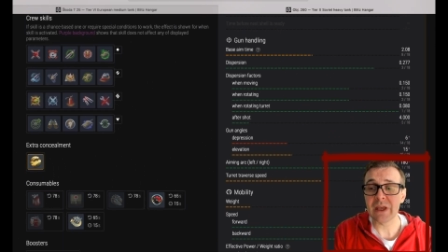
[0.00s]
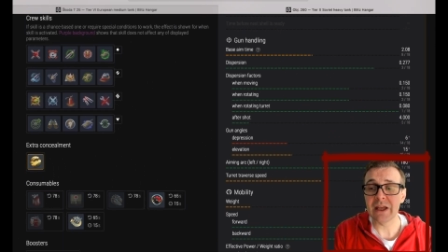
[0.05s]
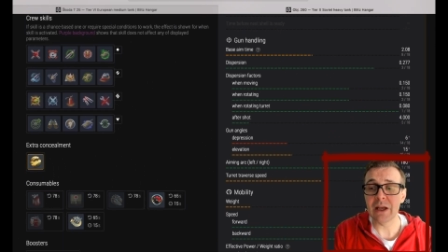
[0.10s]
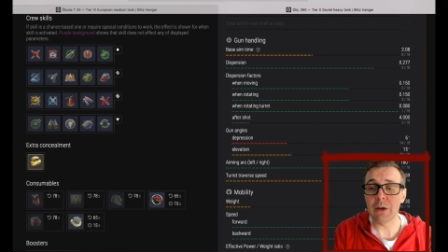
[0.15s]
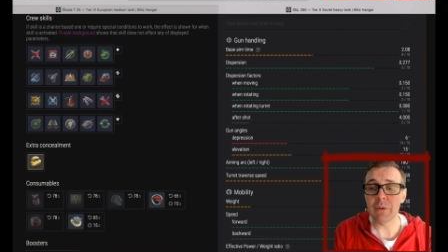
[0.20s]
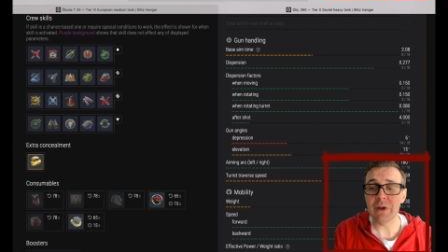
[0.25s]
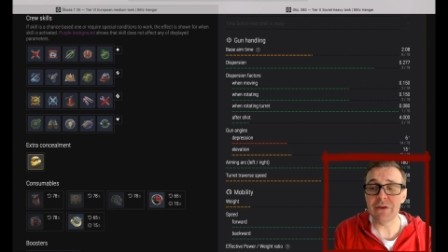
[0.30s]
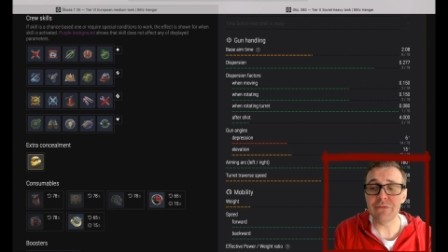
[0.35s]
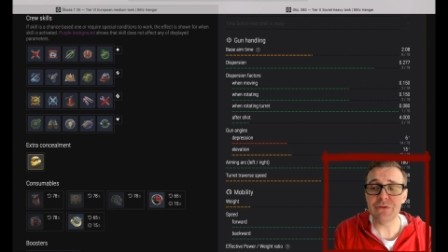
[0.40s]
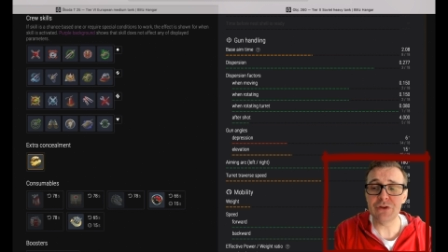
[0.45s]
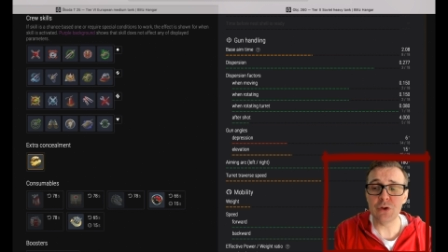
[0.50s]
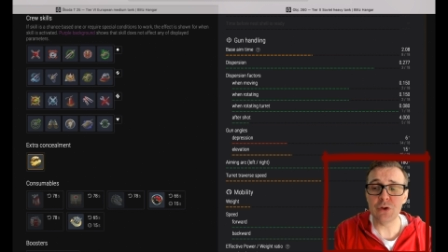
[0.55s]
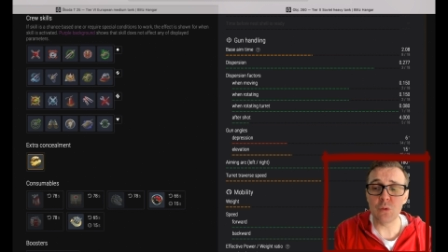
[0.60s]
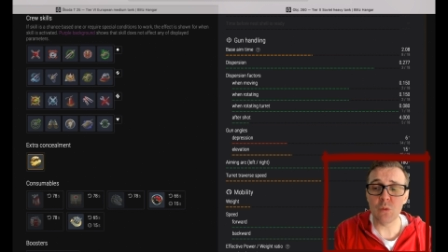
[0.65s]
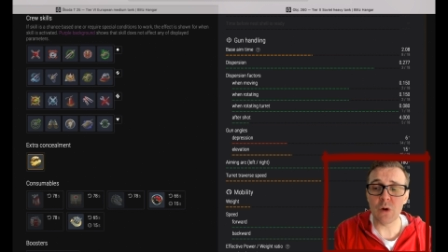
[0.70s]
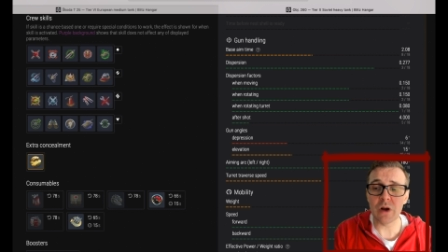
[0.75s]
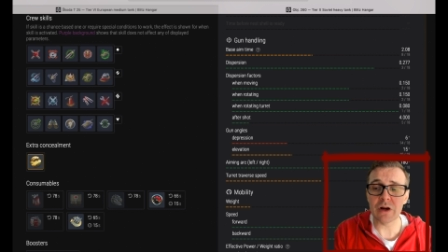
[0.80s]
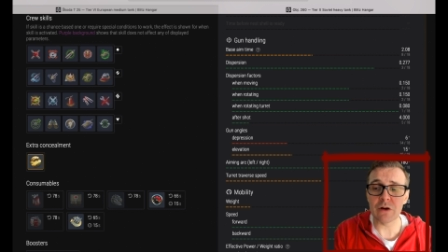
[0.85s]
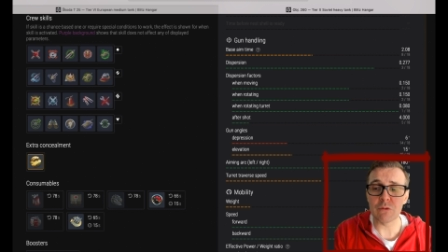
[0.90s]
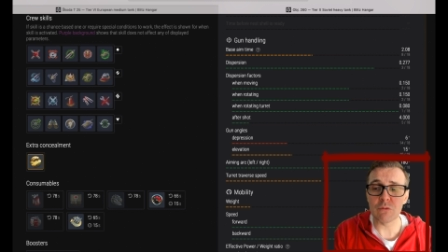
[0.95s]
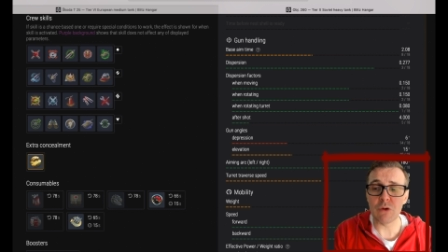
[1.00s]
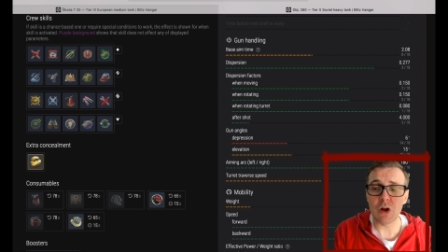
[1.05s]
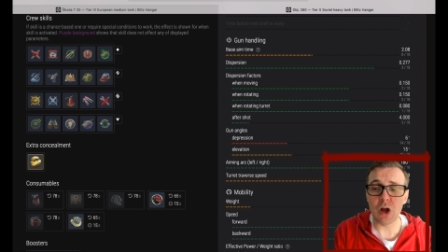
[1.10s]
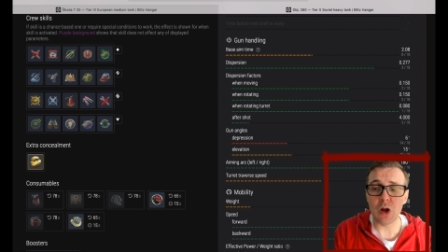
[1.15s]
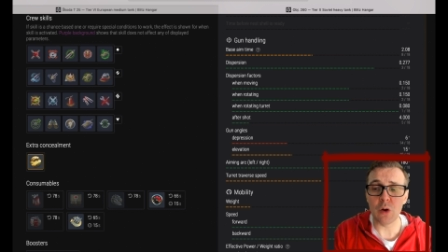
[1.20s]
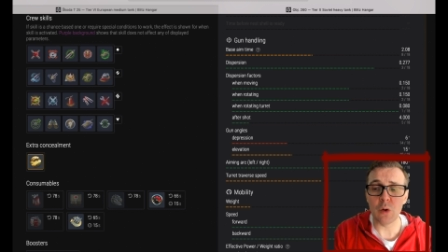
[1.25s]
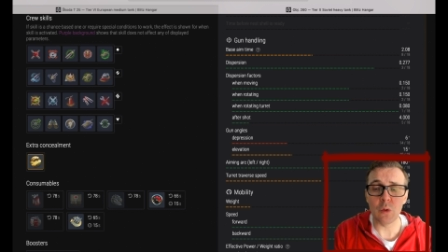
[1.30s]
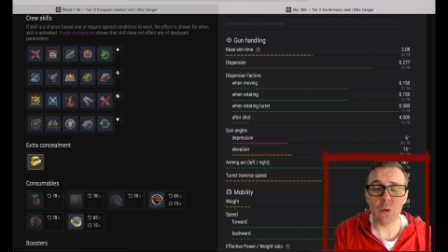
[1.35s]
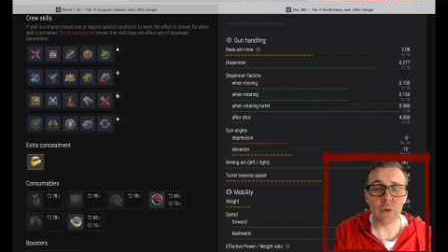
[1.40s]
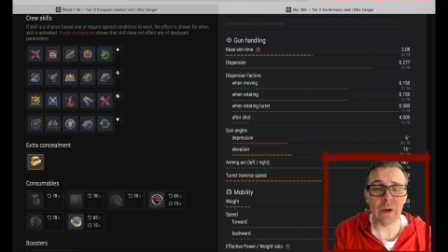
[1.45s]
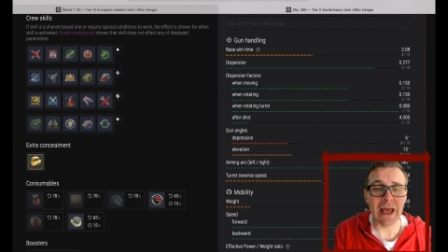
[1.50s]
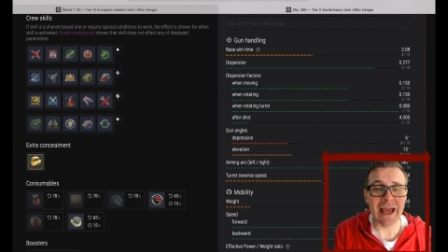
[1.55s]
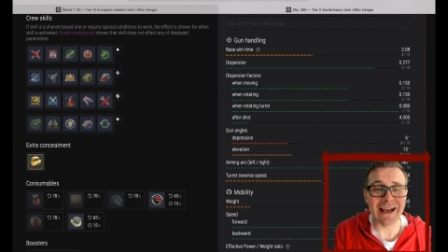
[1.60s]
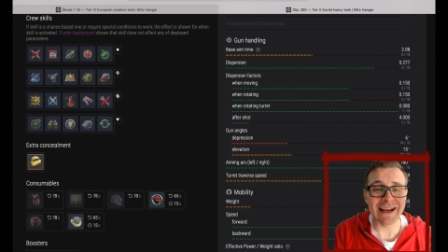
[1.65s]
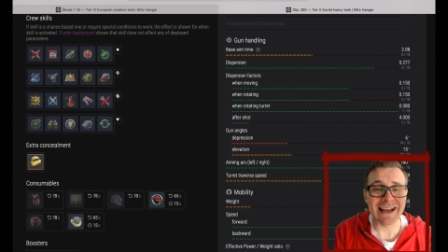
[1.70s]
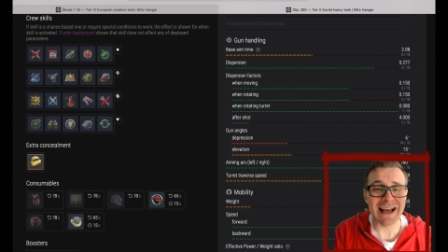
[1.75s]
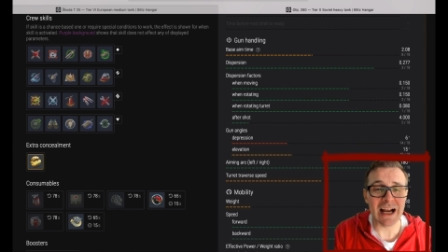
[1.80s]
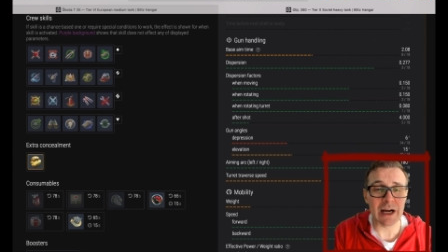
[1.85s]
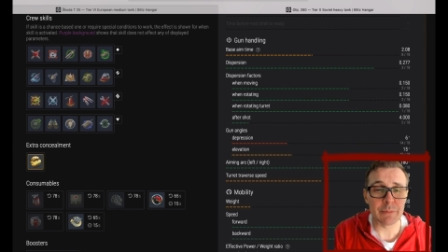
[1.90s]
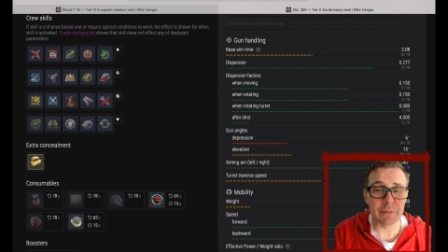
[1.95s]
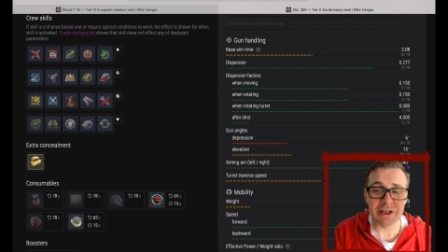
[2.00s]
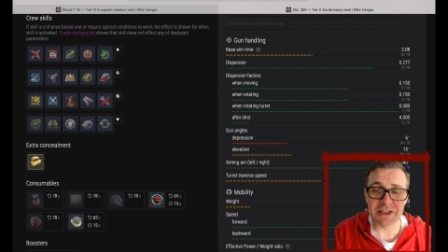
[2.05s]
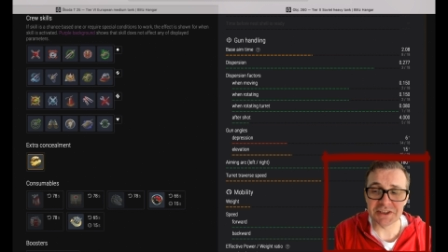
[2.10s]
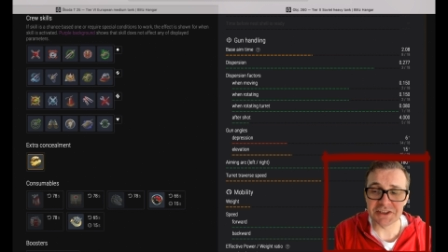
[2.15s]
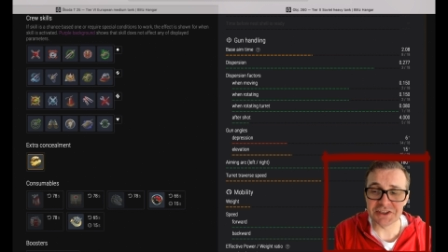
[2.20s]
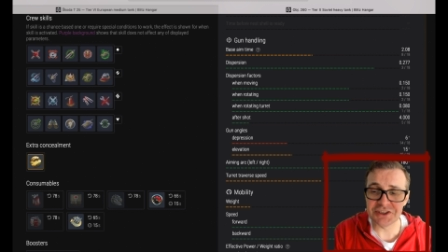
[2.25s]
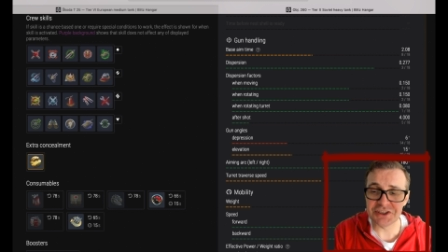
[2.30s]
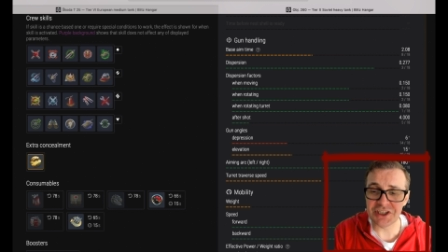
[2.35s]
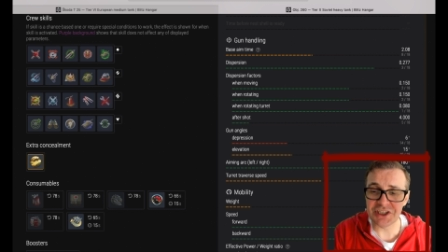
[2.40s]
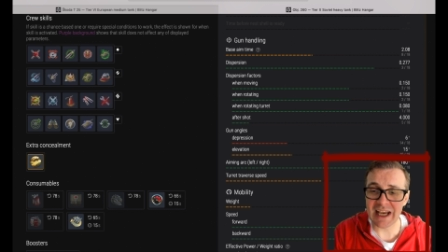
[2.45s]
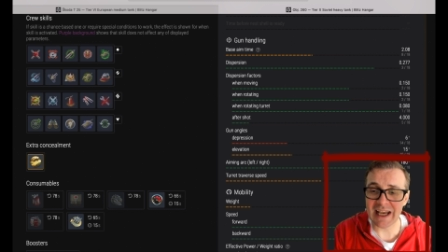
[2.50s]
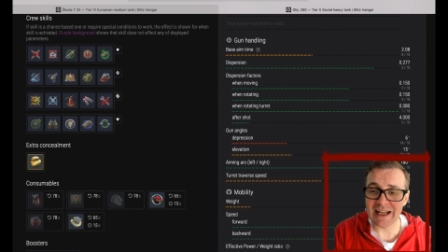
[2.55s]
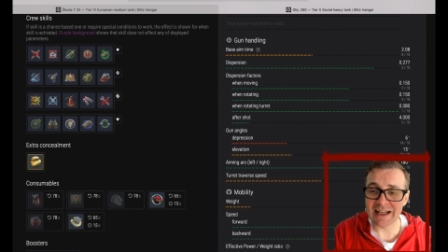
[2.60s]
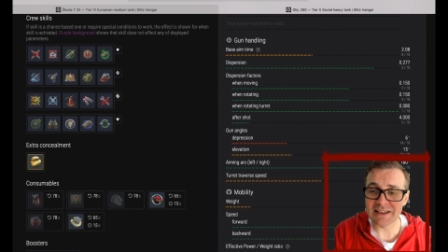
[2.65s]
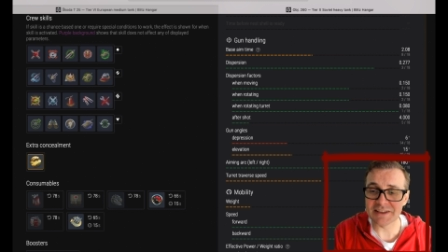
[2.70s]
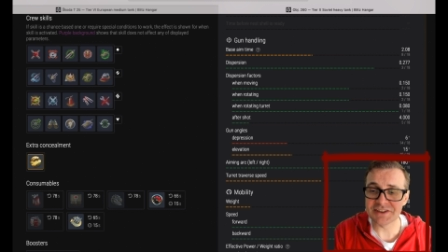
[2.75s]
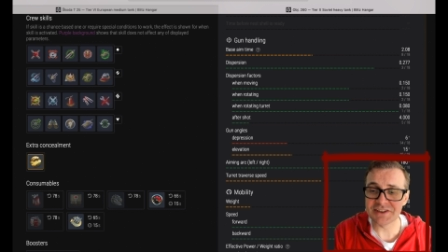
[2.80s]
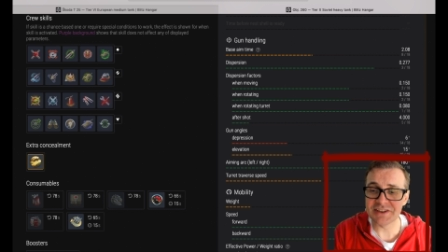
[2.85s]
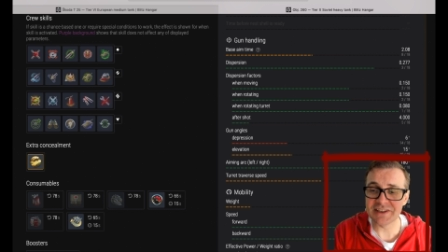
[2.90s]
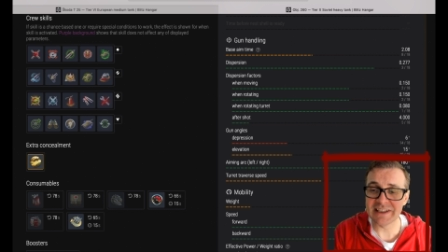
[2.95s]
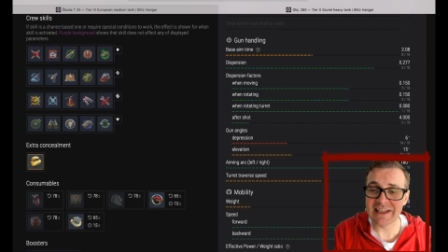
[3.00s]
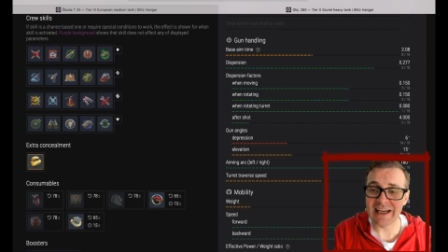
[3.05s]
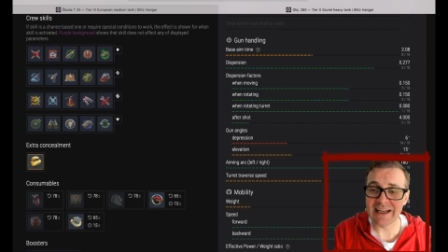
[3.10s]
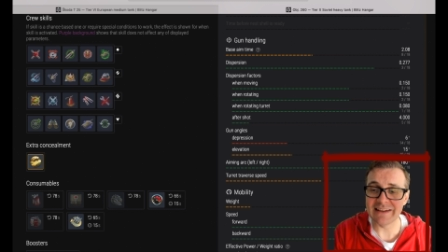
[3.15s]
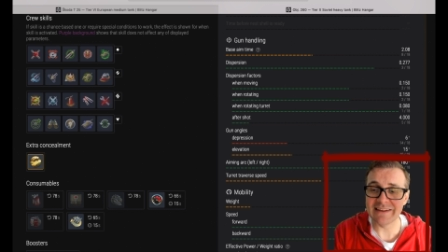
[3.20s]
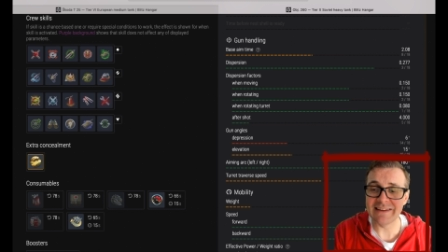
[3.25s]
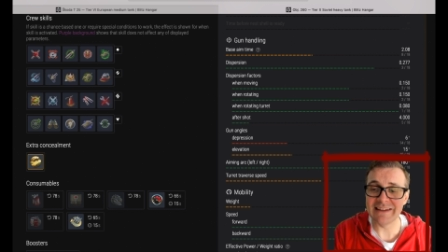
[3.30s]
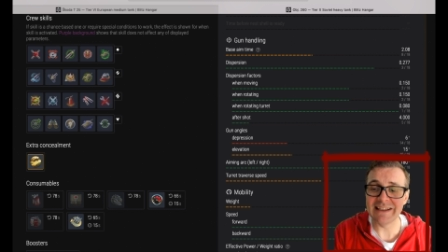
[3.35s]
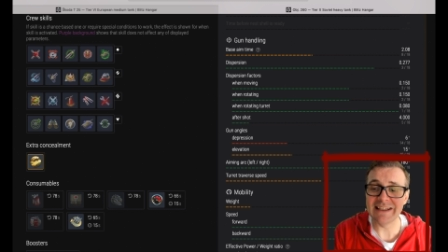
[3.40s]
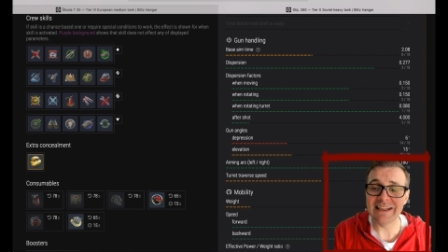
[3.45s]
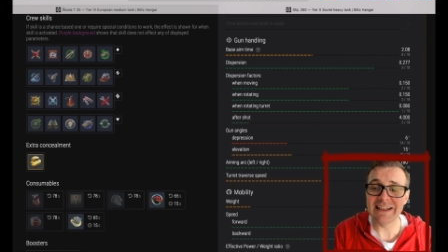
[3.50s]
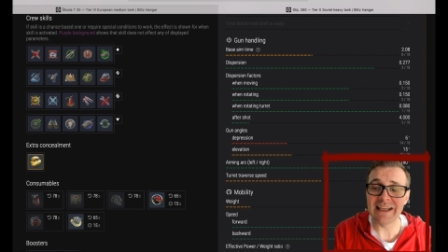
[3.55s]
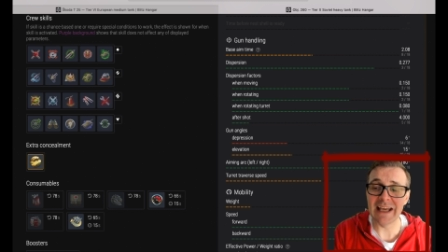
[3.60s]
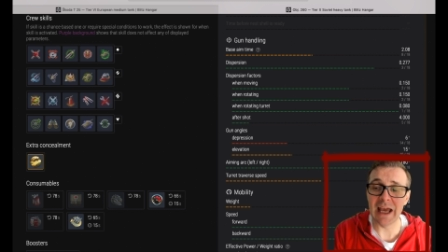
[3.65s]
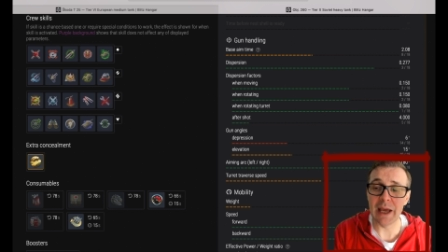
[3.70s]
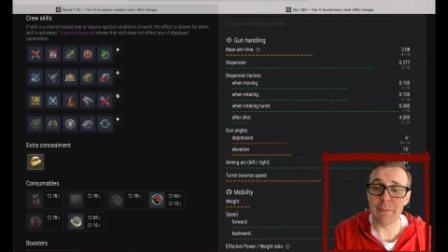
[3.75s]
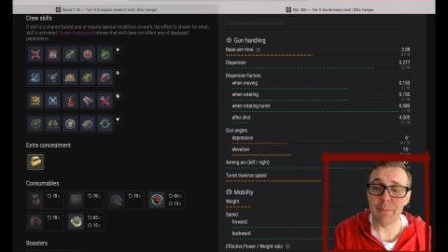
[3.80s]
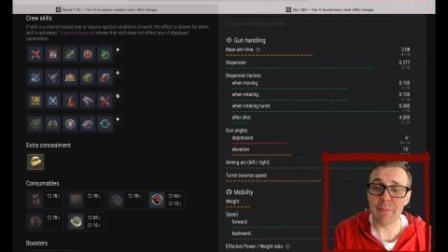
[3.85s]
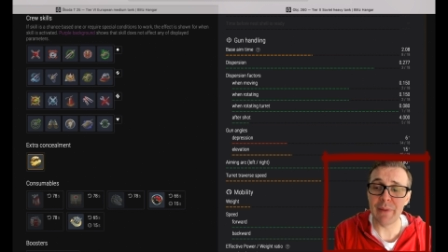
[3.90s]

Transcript: Now, if you want to roll calibrated shells to get the